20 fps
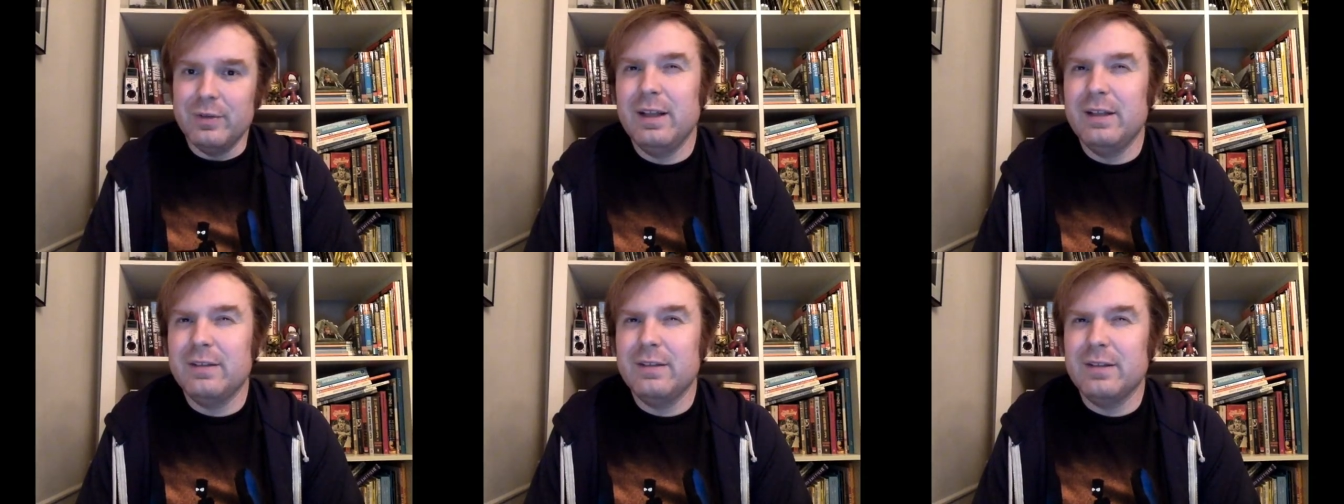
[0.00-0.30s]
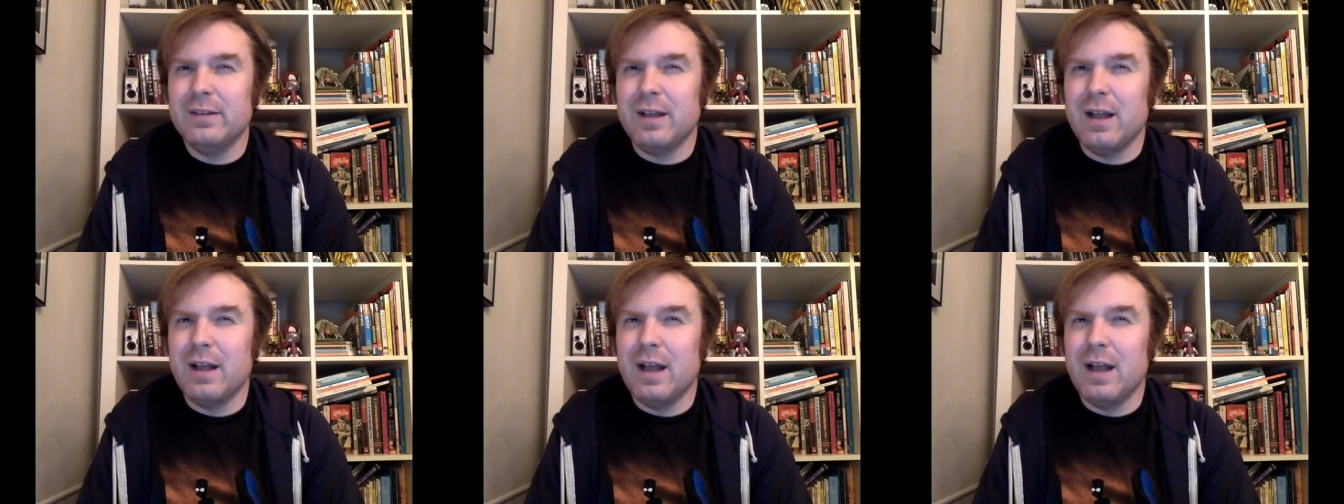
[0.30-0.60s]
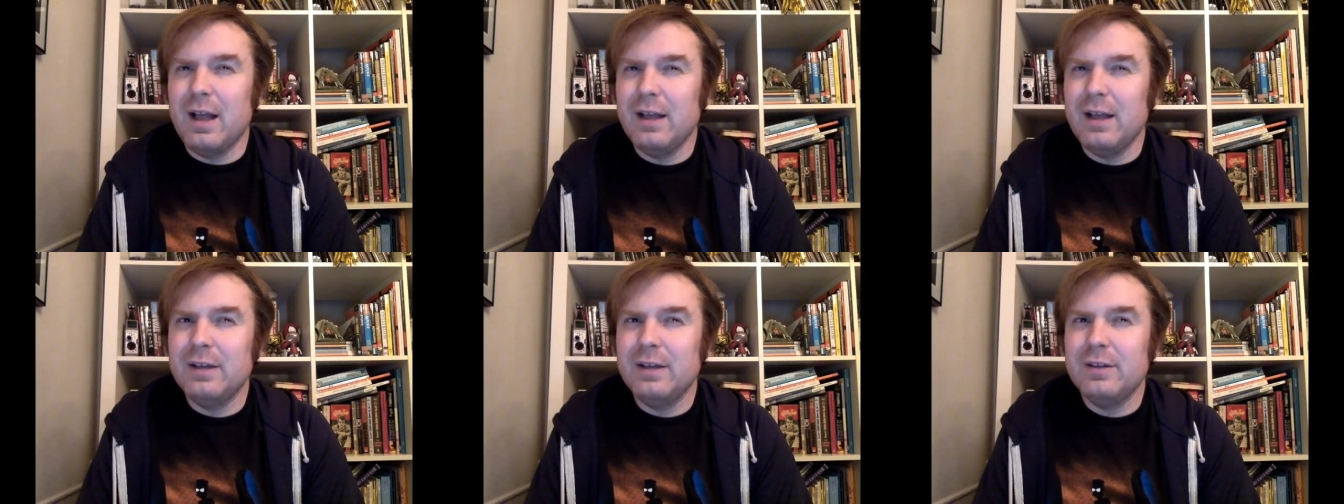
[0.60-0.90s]
It's
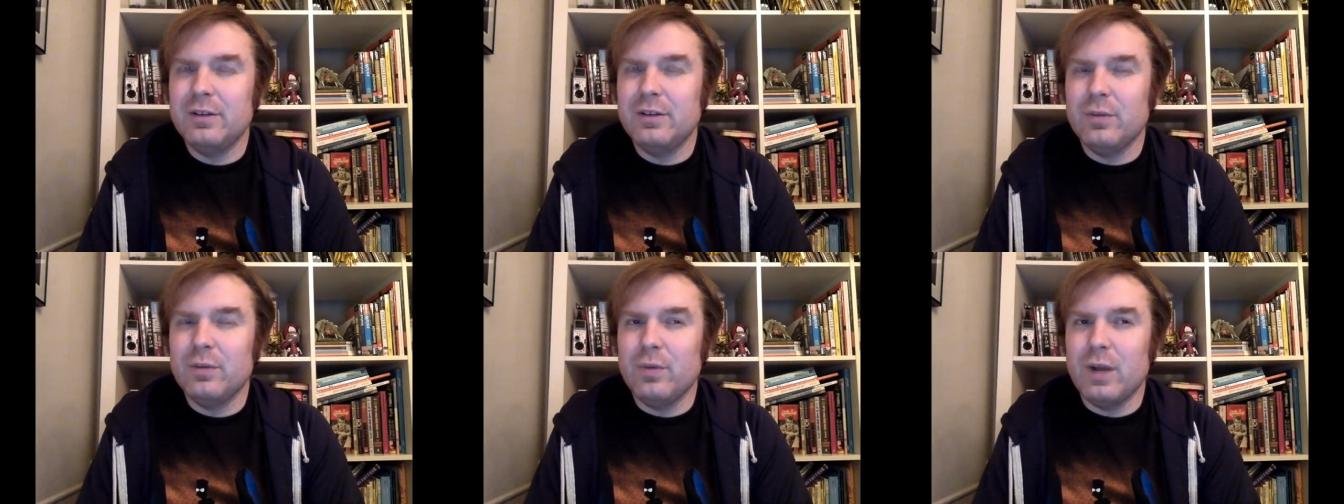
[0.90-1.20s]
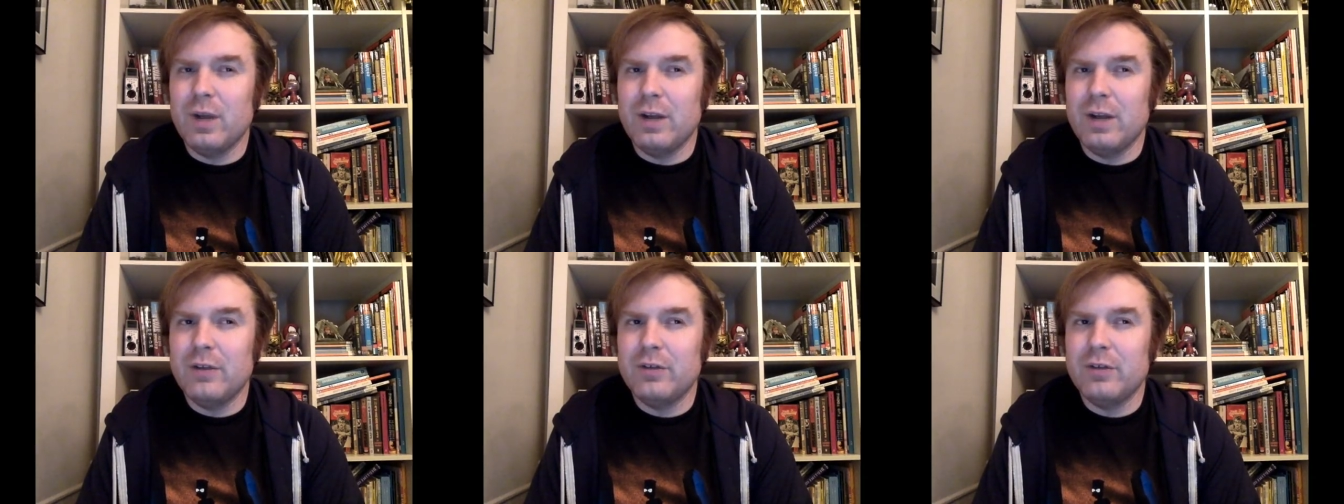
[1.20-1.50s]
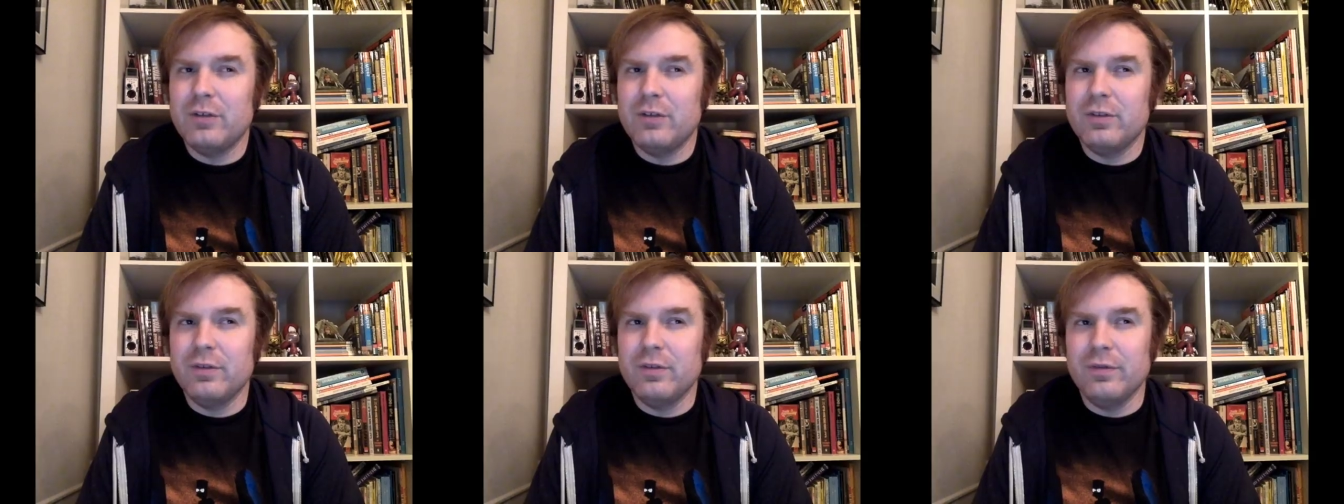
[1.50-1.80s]
odd to
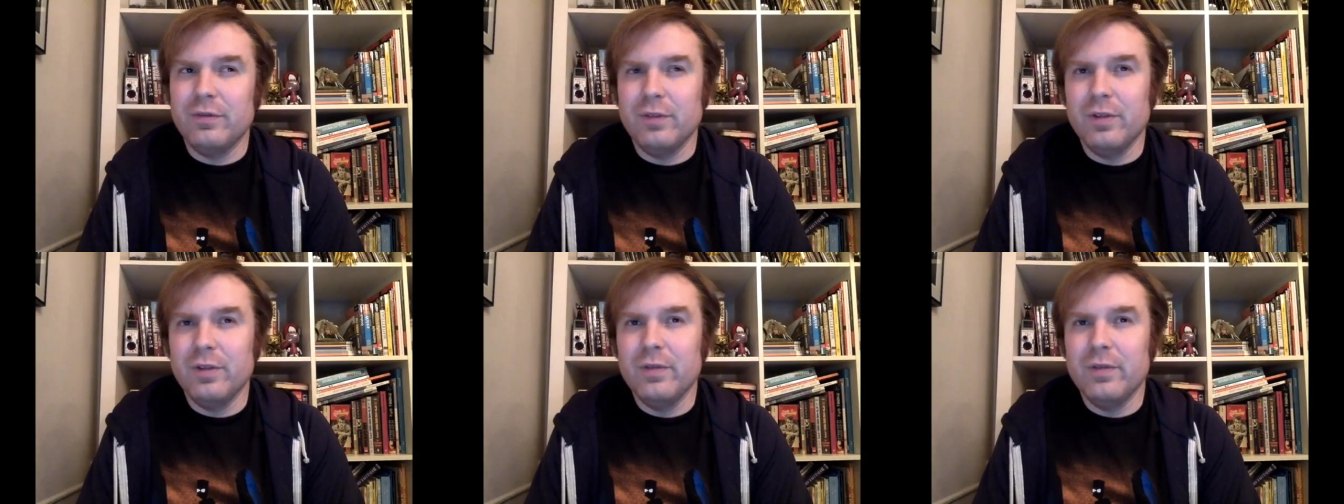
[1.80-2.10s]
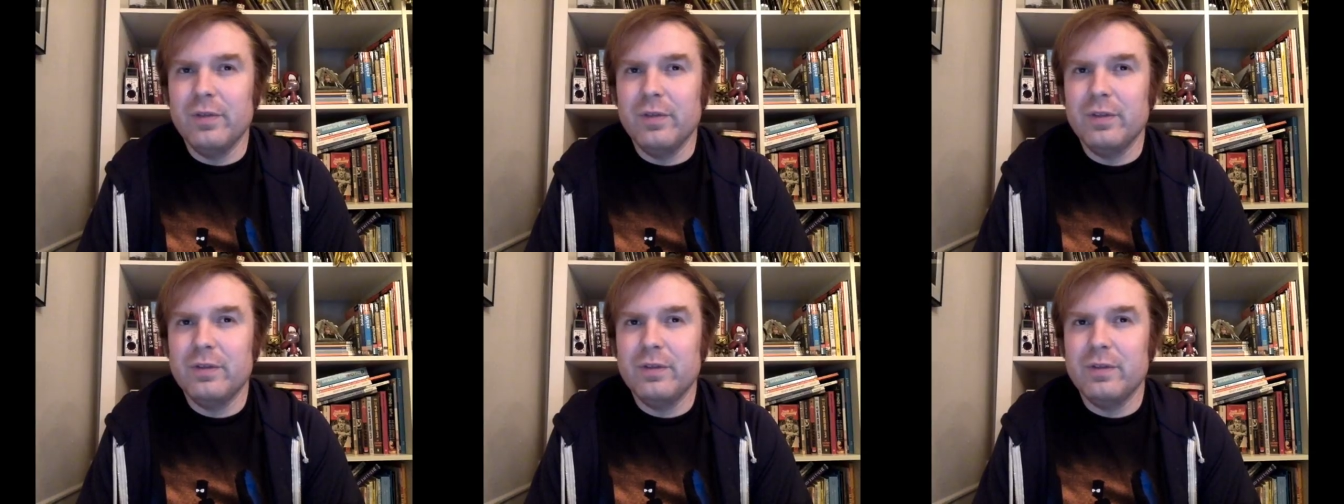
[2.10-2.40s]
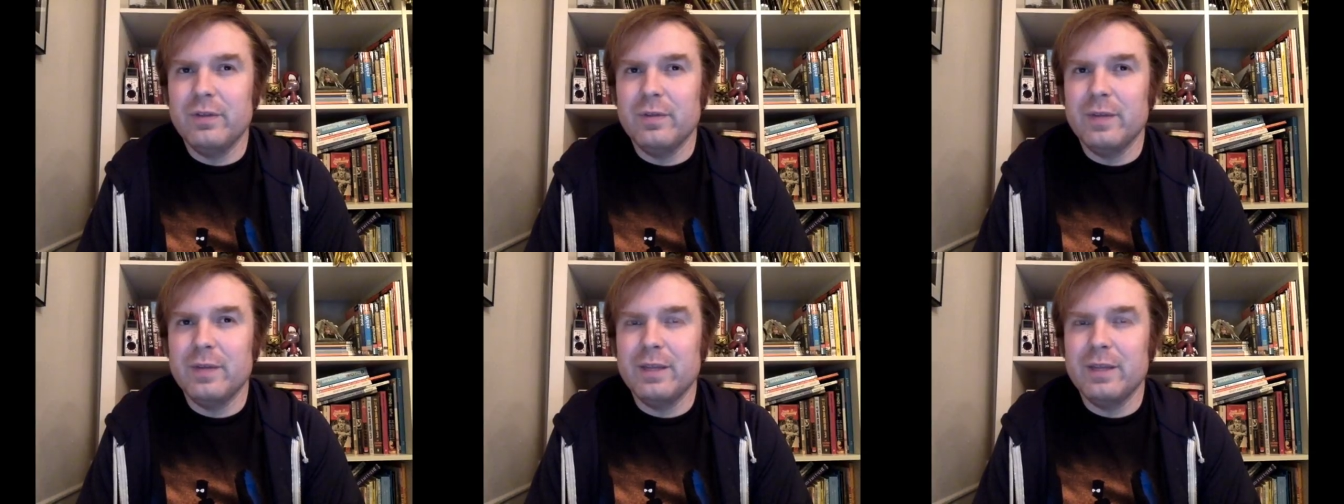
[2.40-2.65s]
watch the flow of this film.